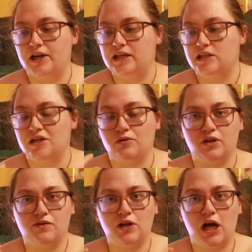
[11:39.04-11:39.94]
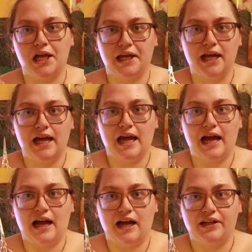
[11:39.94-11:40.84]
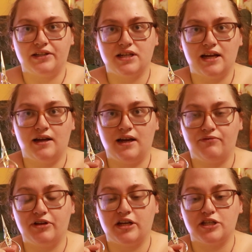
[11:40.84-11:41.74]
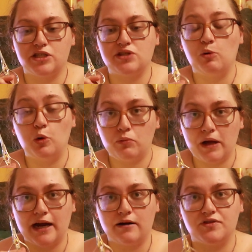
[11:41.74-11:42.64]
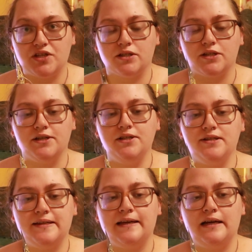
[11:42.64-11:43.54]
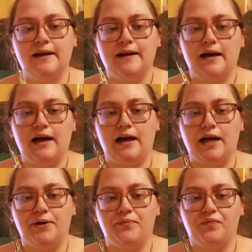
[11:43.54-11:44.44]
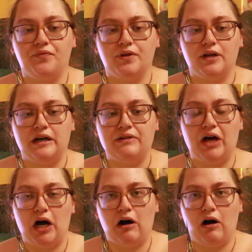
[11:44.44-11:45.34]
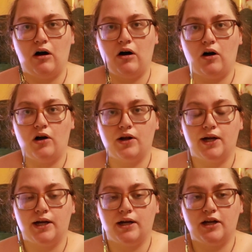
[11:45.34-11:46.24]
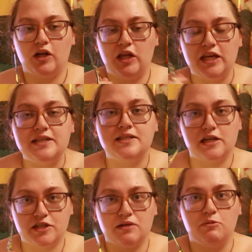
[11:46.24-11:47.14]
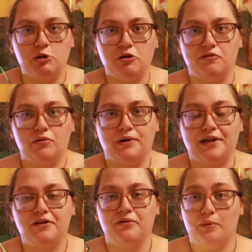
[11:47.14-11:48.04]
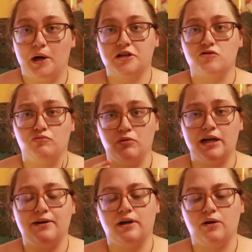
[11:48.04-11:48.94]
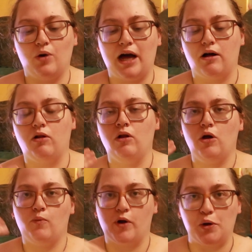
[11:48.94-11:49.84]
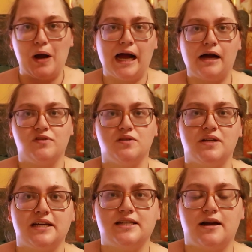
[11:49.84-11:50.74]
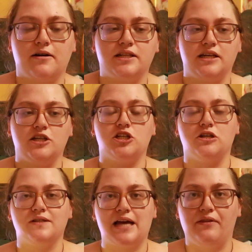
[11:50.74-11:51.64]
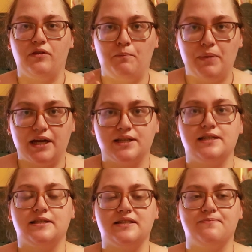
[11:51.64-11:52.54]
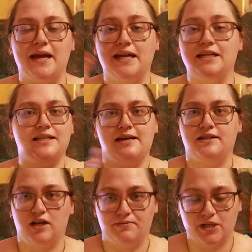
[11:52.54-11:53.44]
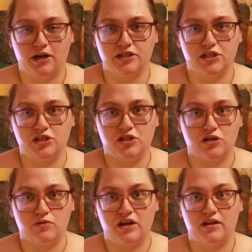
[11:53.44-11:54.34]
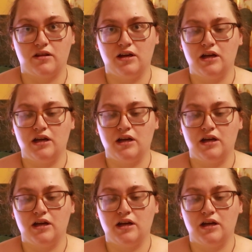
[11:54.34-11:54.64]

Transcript: need to on the fly, and having a small pair of scissors that are easier to manoeuvre with works really, really well when you have some dexterity issues, and the bigger scissors make it 10 times harder to do it with.